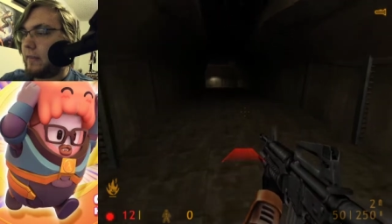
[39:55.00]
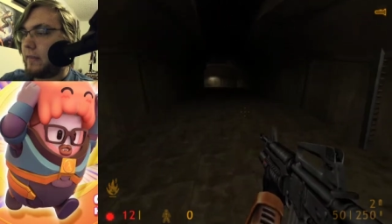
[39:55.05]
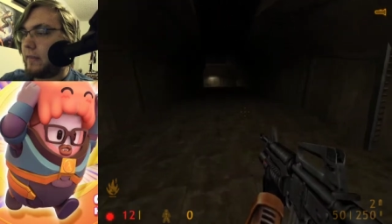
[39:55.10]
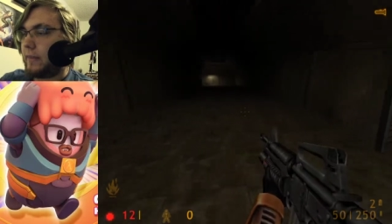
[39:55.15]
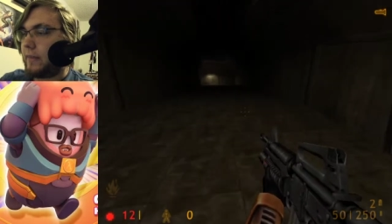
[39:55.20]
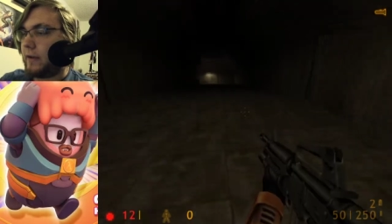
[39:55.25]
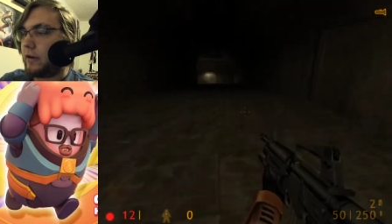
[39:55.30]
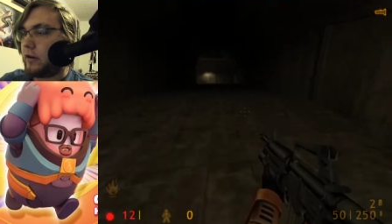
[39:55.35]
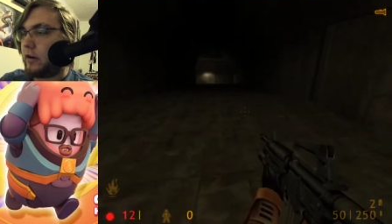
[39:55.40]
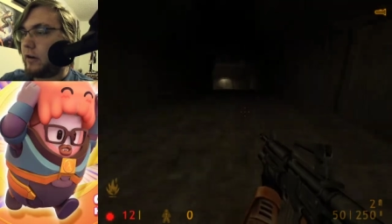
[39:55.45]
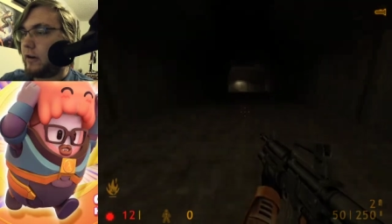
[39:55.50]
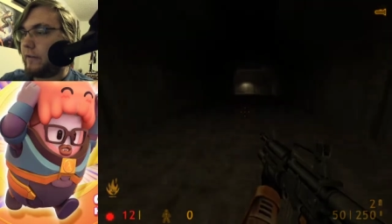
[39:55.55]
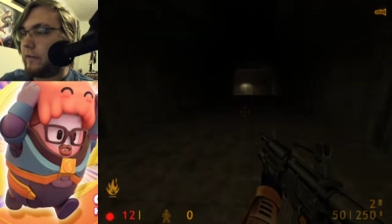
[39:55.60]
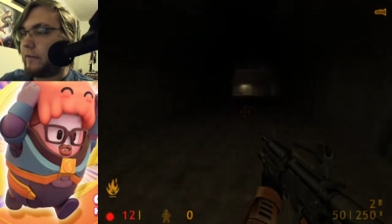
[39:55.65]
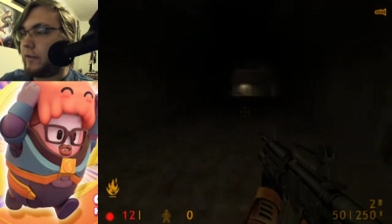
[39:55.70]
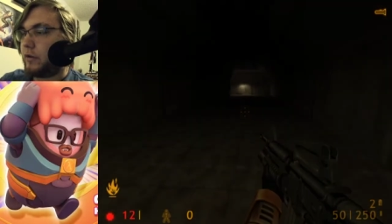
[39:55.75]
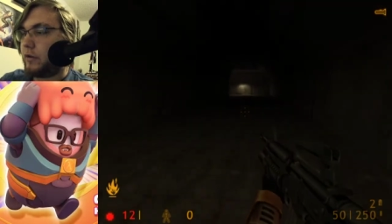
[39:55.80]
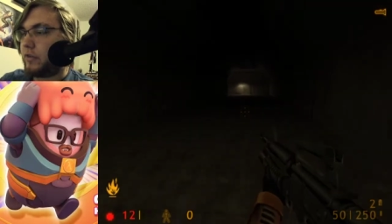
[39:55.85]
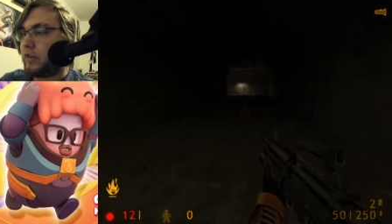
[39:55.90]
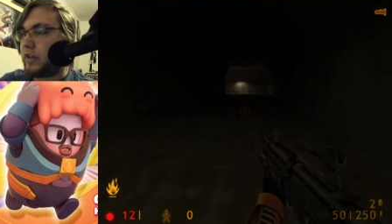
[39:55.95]
there are a
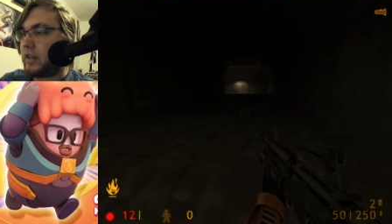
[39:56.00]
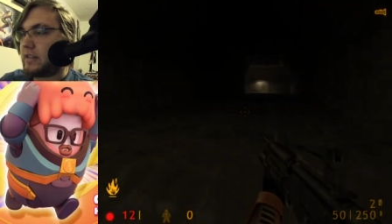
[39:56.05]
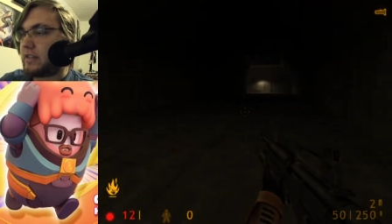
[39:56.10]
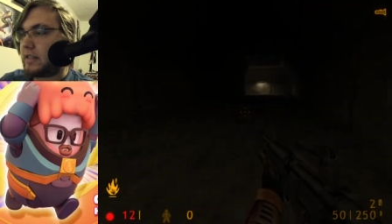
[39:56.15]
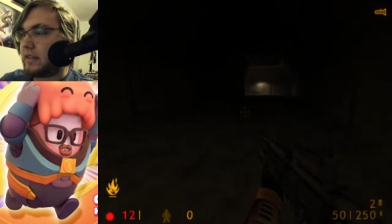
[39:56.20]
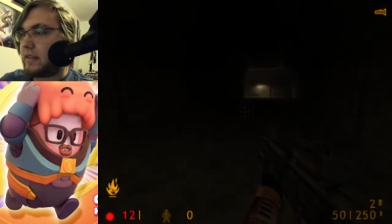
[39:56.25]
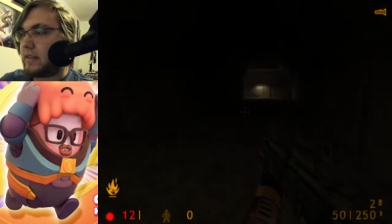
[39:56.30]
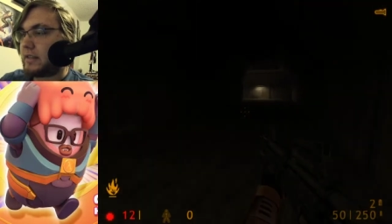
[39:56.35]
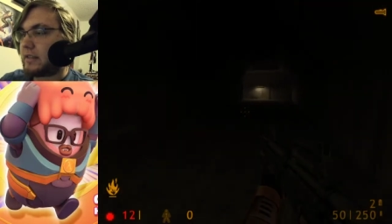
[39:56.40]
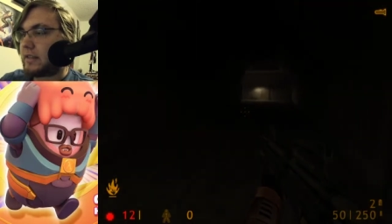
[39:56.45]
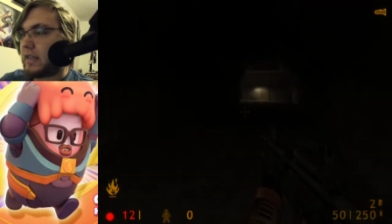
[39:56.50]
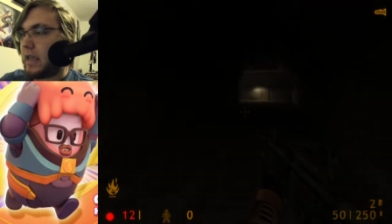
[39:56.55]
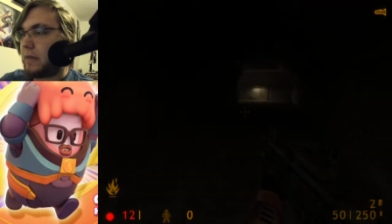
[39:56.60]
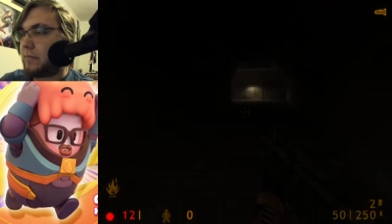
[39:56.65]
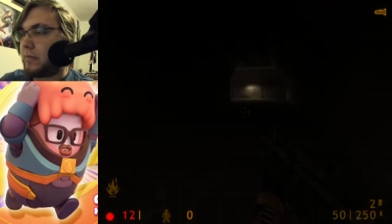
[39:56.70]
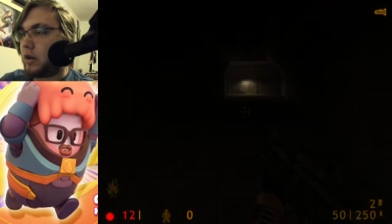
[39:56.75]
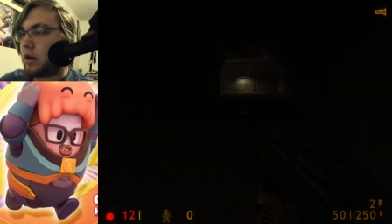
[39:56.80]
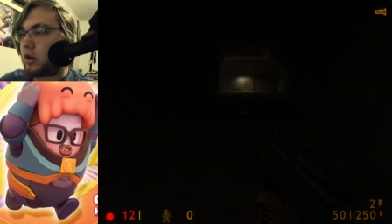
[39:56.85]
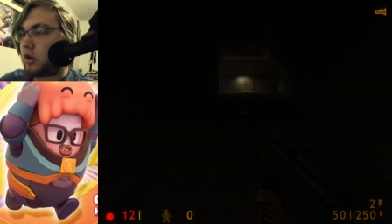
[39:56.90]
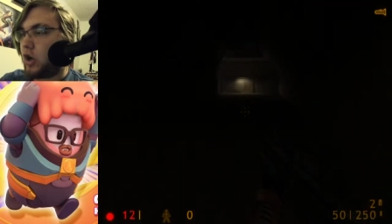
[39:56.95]
few things in this
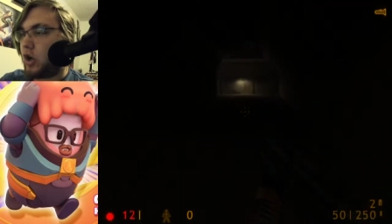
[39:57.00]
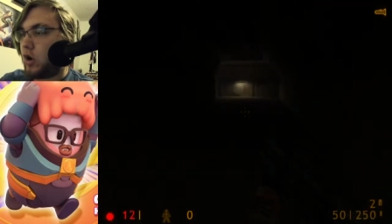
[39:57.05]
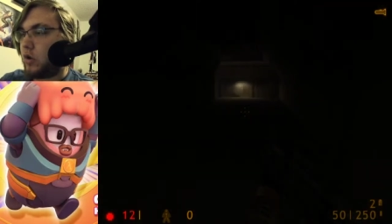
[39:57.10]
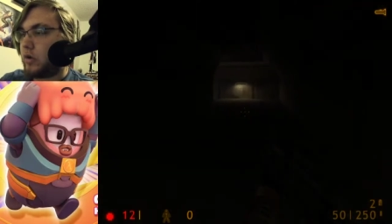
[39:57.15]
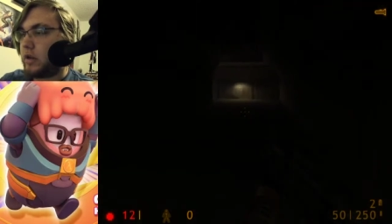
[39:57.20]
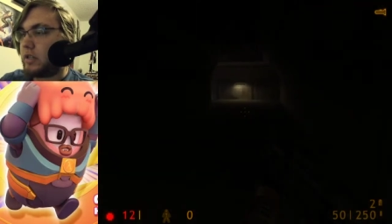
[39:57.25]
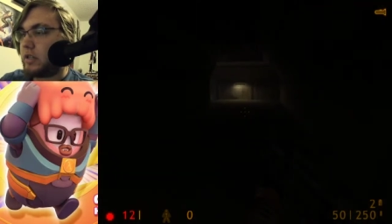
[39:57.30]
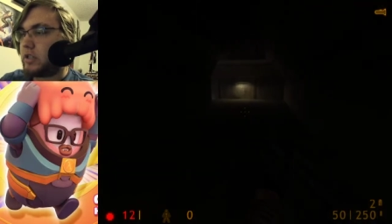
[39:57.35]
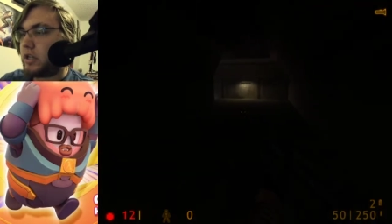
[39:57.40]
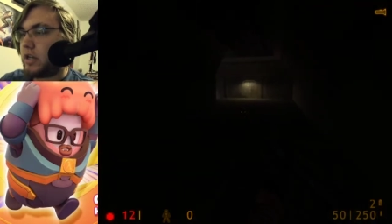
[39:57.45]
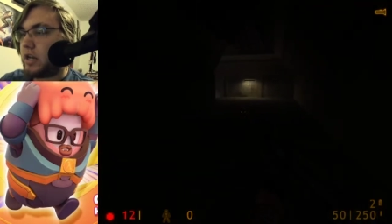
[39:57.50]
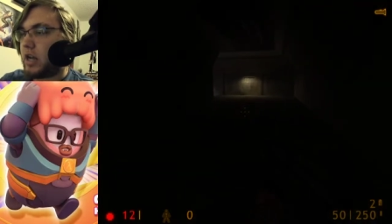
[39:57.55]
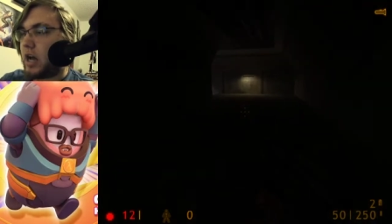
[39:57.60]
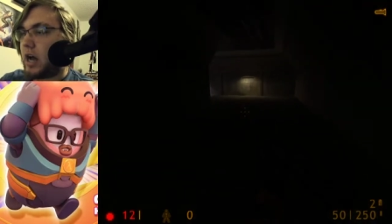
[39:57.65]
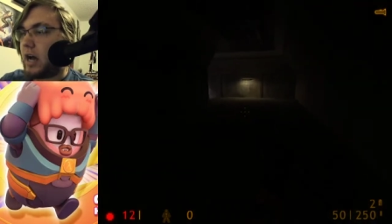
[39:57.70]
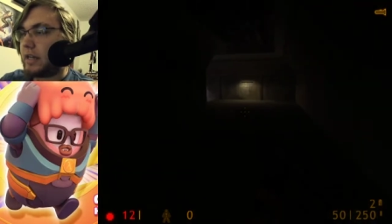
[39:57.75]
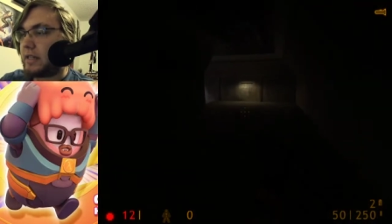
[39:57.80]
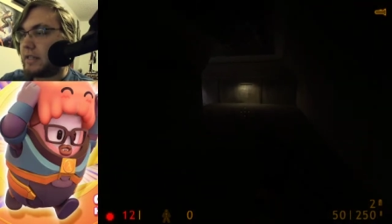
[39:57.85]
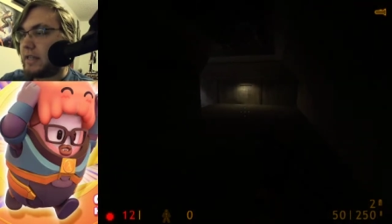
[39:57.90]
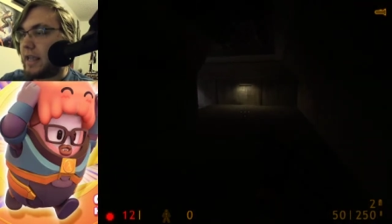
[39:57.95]
game that are coded to
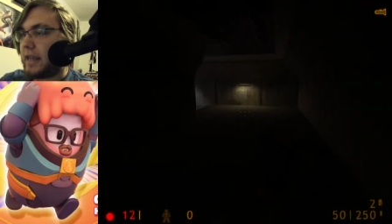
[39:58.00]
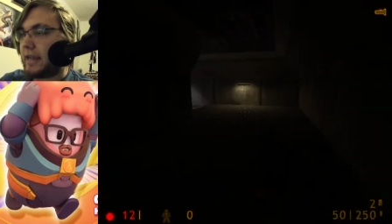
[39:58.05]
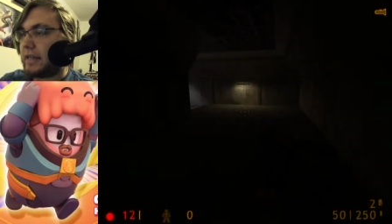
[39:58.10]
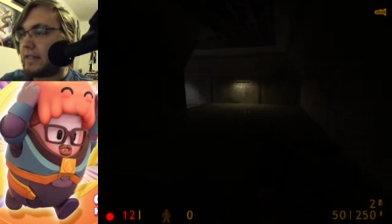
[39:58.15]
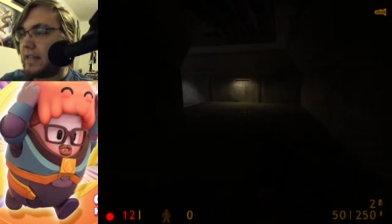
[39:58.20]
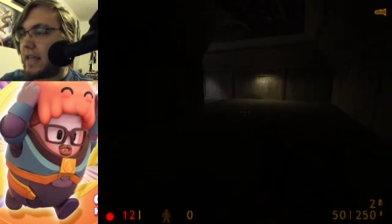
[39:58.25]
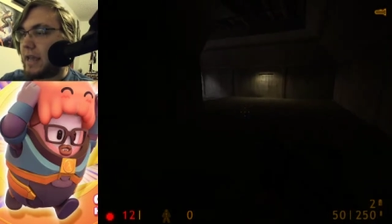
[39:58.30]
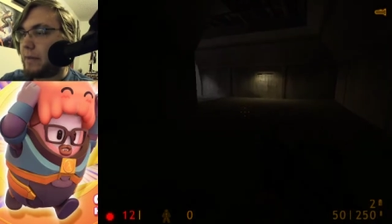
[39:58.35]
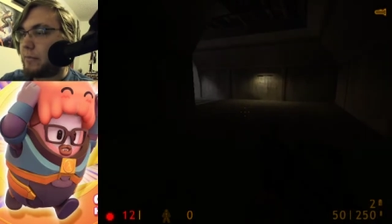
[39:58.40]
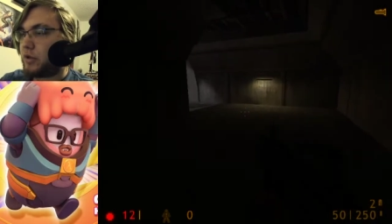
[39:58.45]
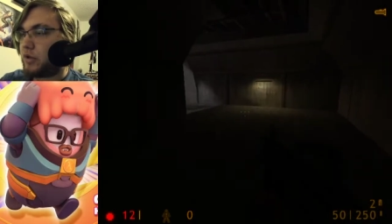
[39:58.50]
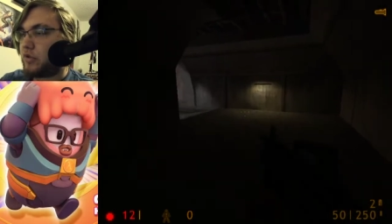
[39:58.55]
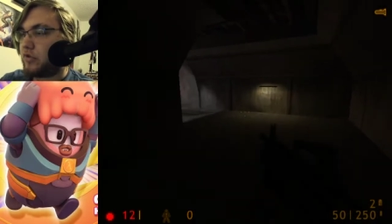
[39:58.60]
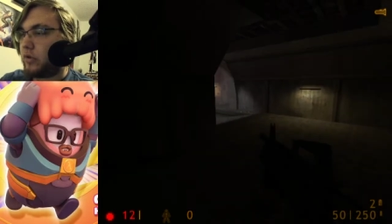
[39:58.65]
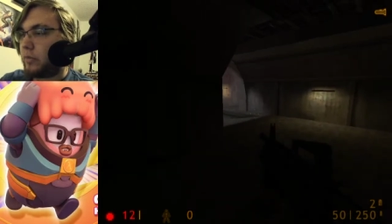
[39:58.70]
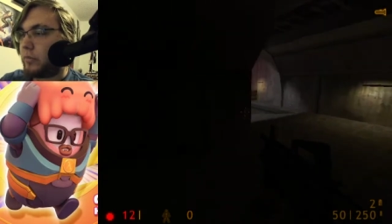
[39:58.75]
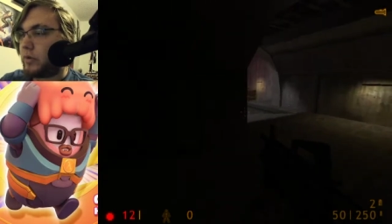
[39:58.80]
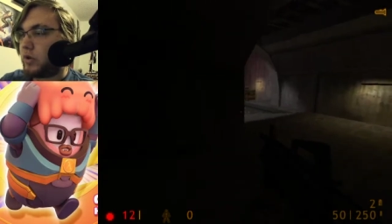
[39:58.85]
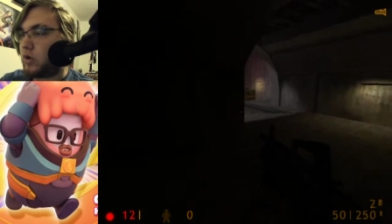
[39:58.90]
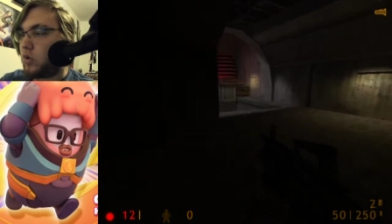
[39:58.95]
not take damage
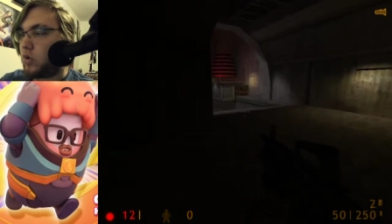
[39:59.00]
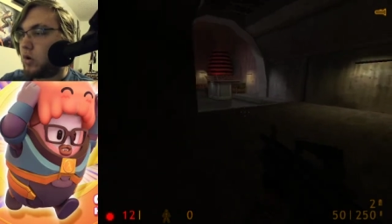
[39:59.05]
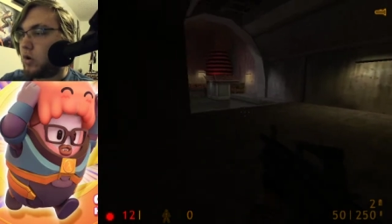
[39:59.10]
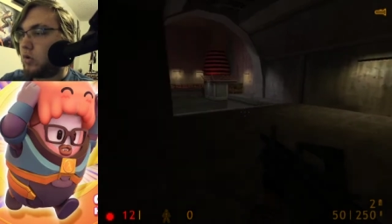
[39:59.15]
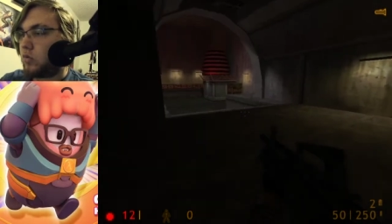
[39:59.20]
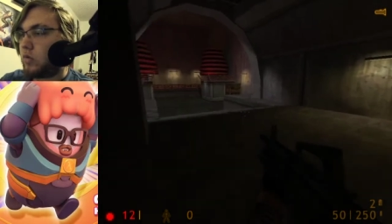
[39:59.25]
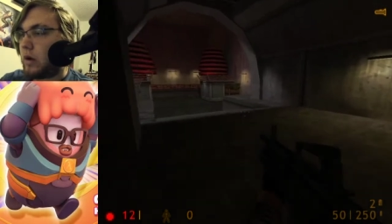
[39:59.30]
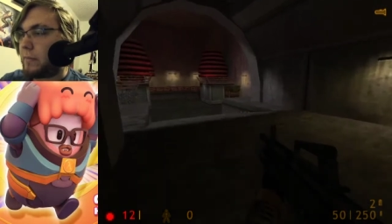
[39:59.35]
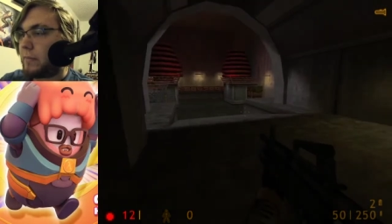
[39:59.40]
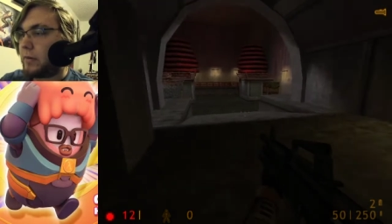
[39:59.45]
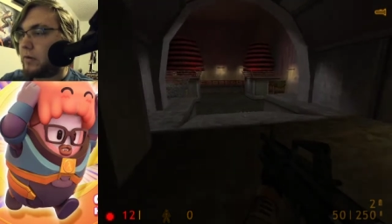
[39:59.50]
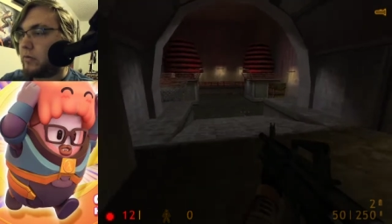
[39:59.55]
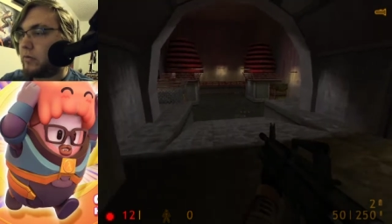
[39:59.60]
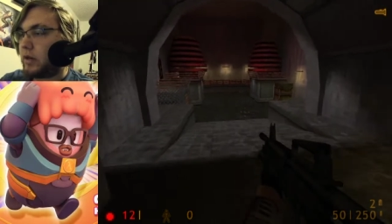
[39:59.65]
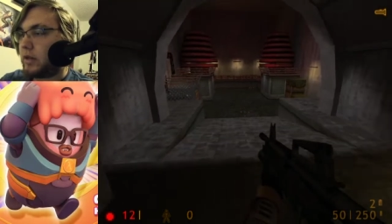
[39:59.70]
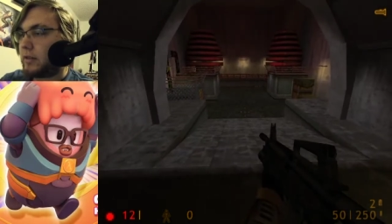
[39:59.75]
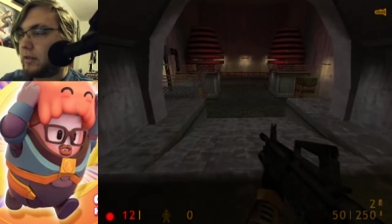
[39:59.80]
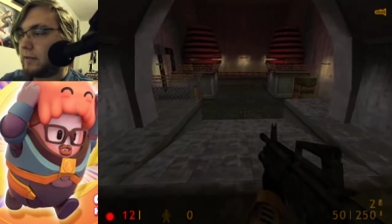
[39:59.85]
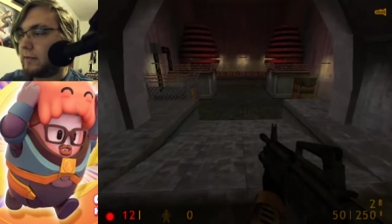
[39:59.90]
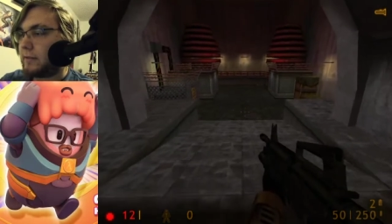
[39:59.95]
from your weaponry.